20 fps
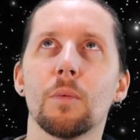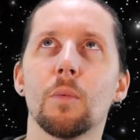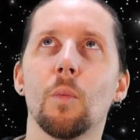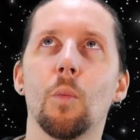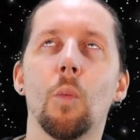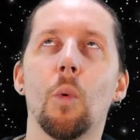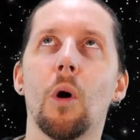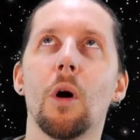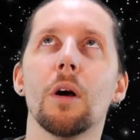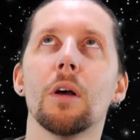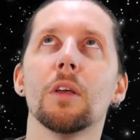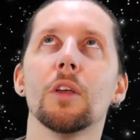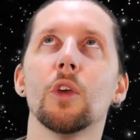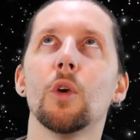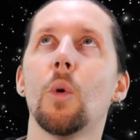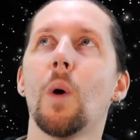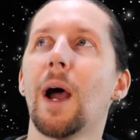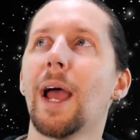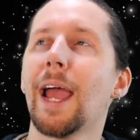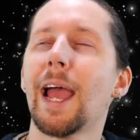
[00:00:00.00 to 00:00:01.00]
what,
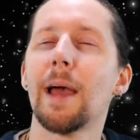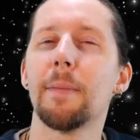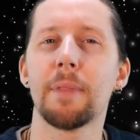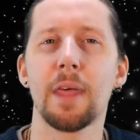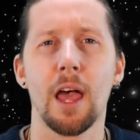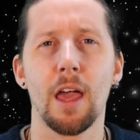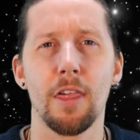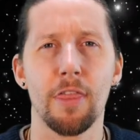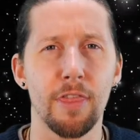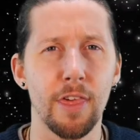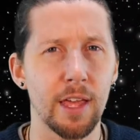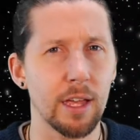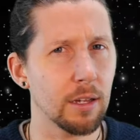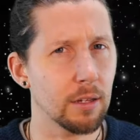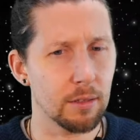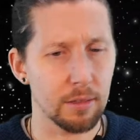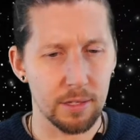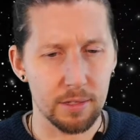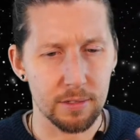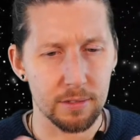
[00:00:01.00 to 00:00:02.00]
who I am, that I
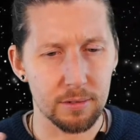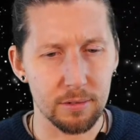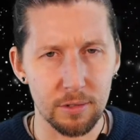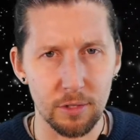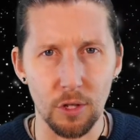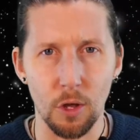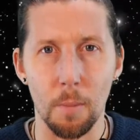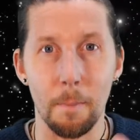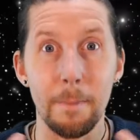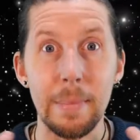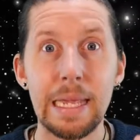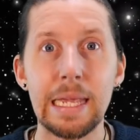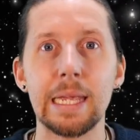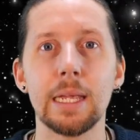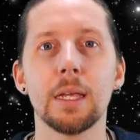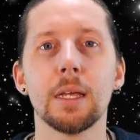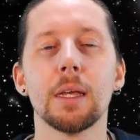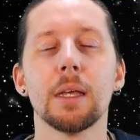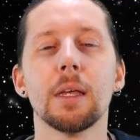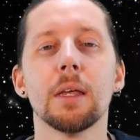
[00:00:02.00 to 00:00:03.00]
think, this, you know, me.
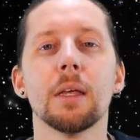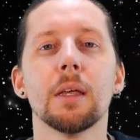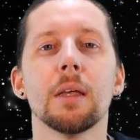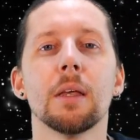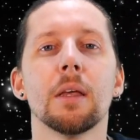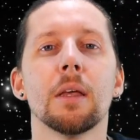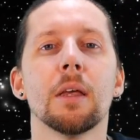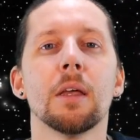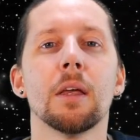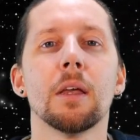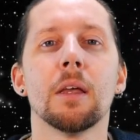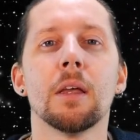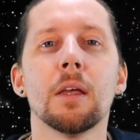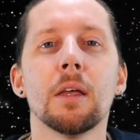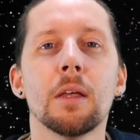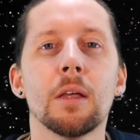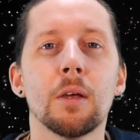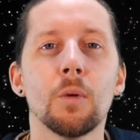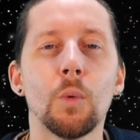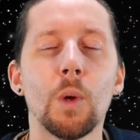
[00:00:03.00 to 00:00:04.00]

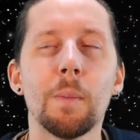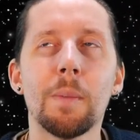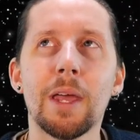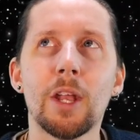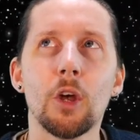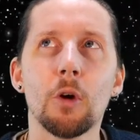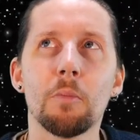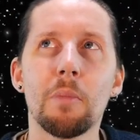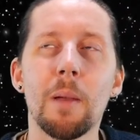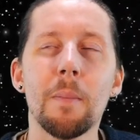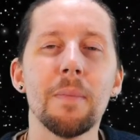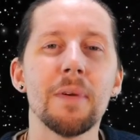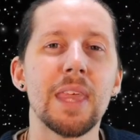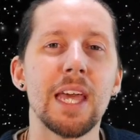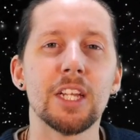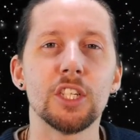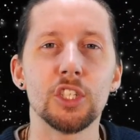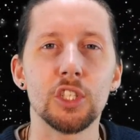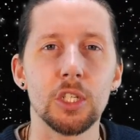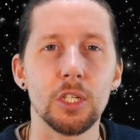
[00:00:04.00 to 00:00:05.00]
We may not remember
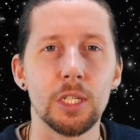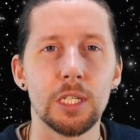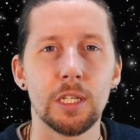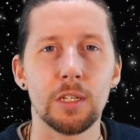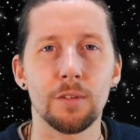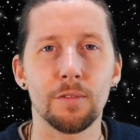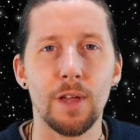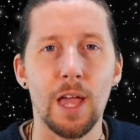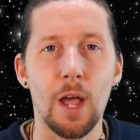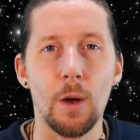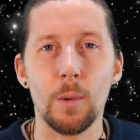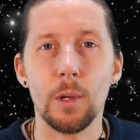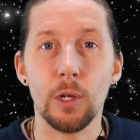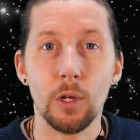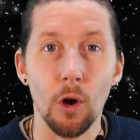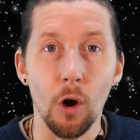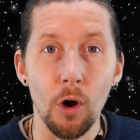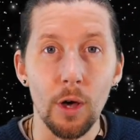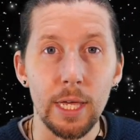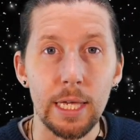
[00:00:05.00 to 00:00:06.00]
that journey of how we
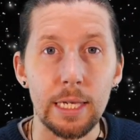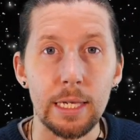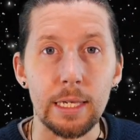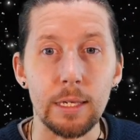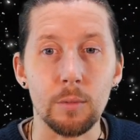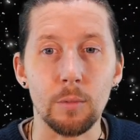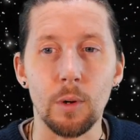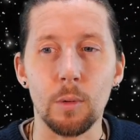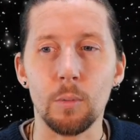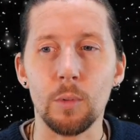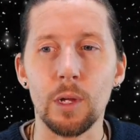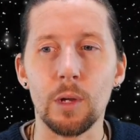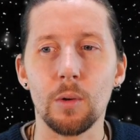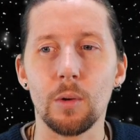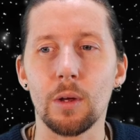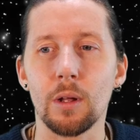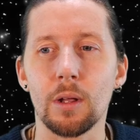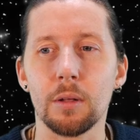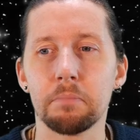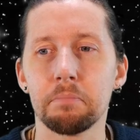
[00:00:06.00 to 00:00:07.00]
got here when we
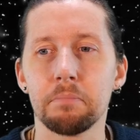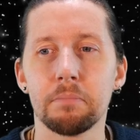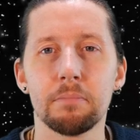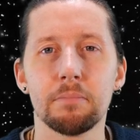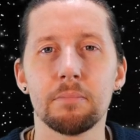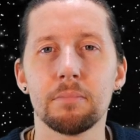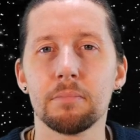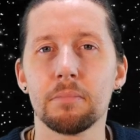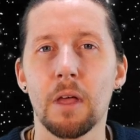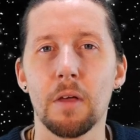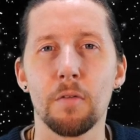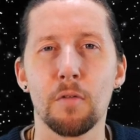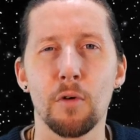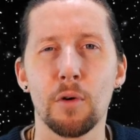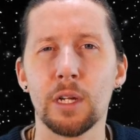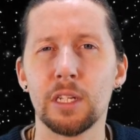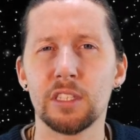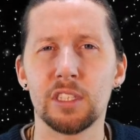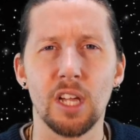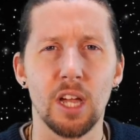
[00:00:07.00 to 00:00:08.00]
were a
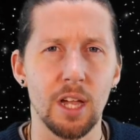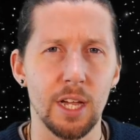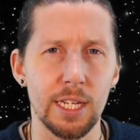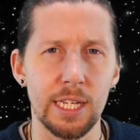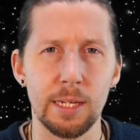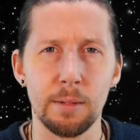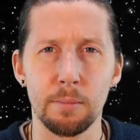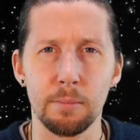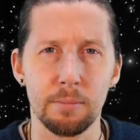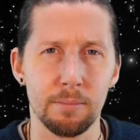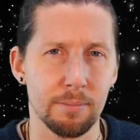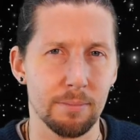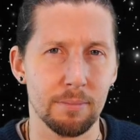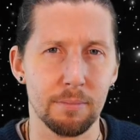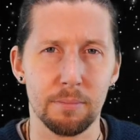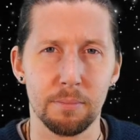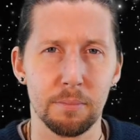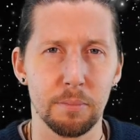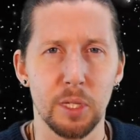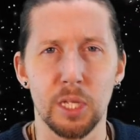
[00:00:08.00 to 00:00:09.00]
very tiny
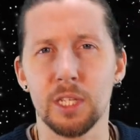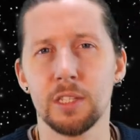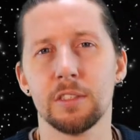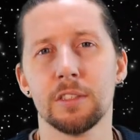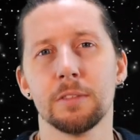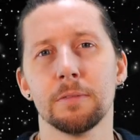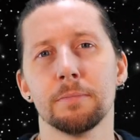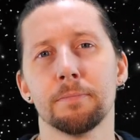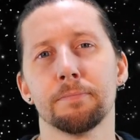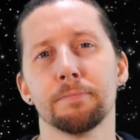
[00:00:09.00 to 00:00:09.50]
person.